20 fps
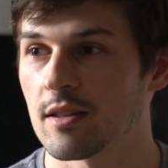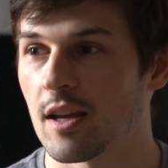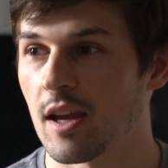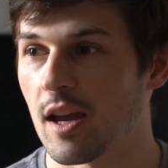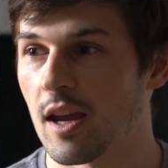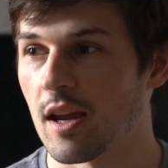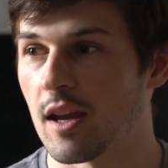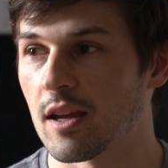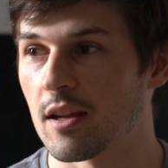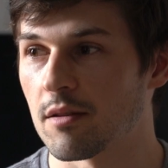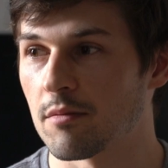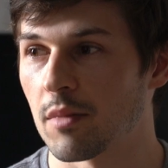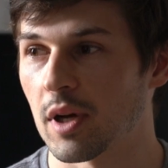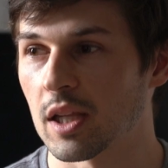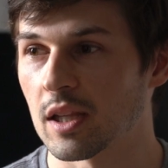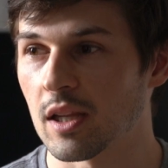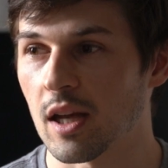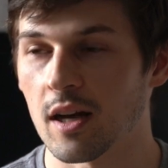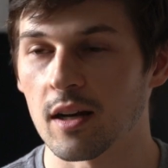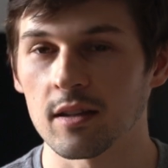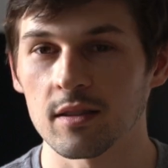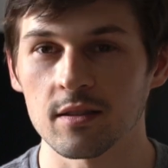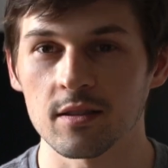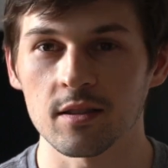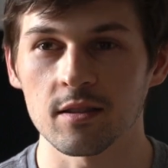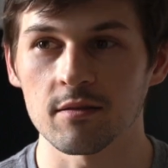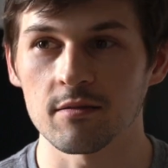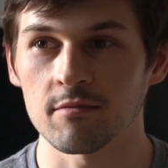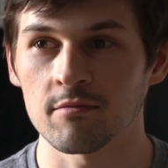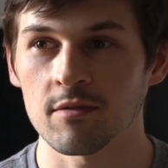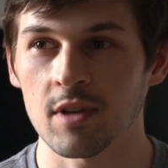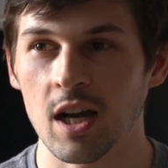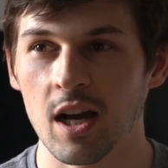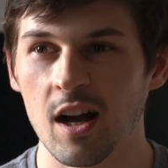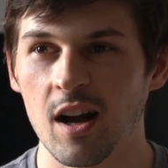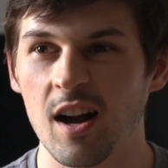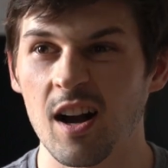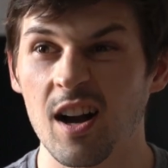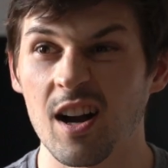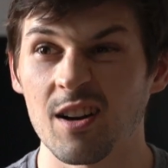and my lungs and
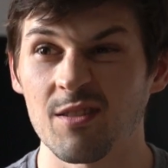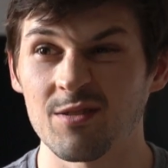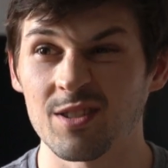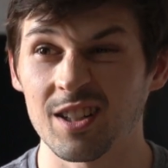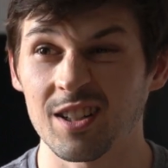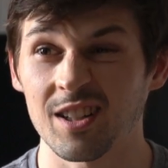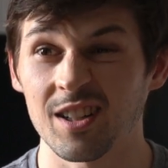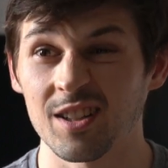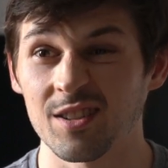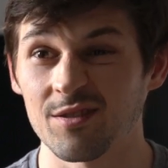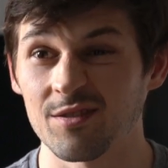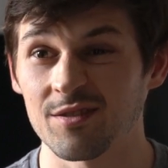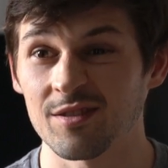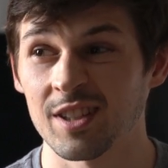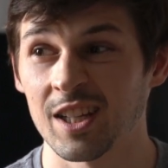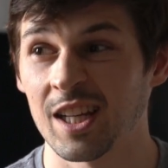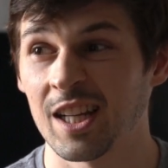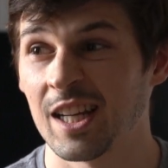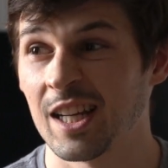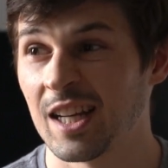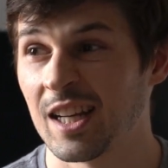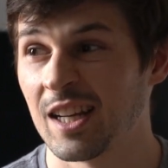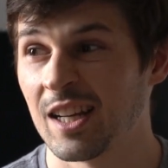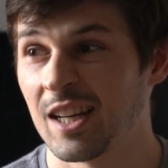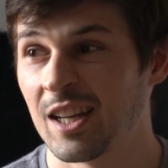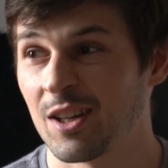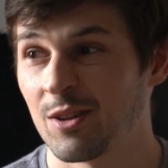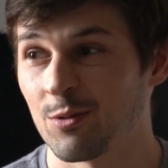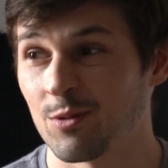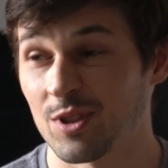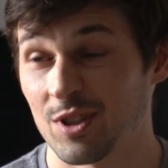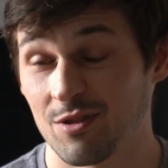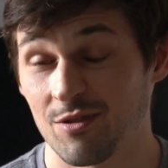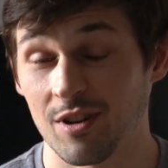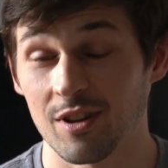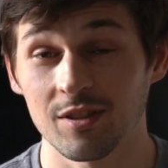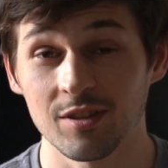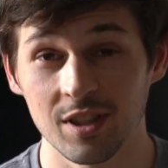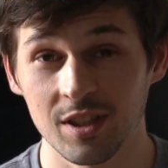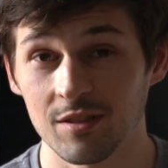heart were
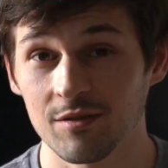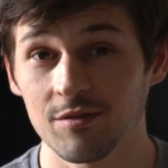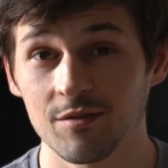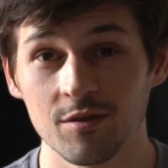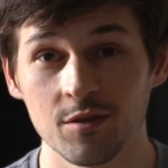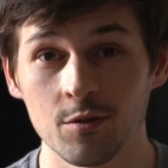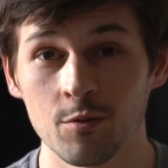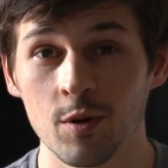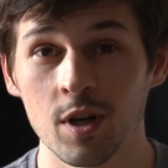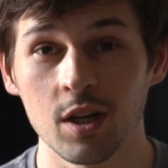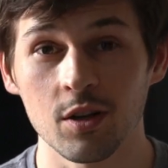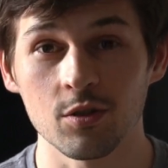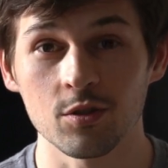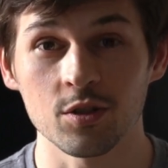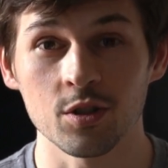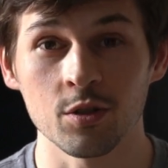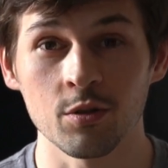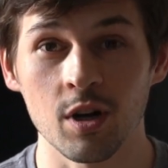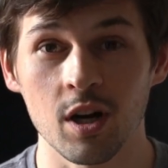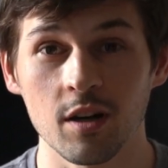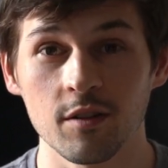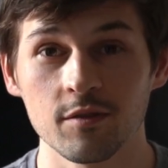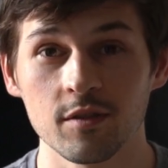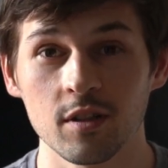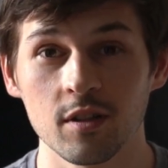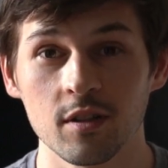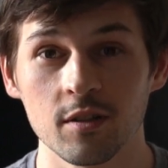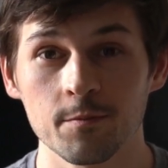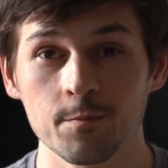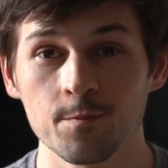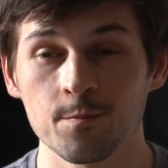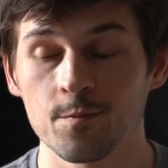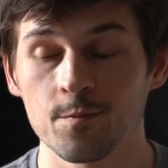struggling for a week or two after.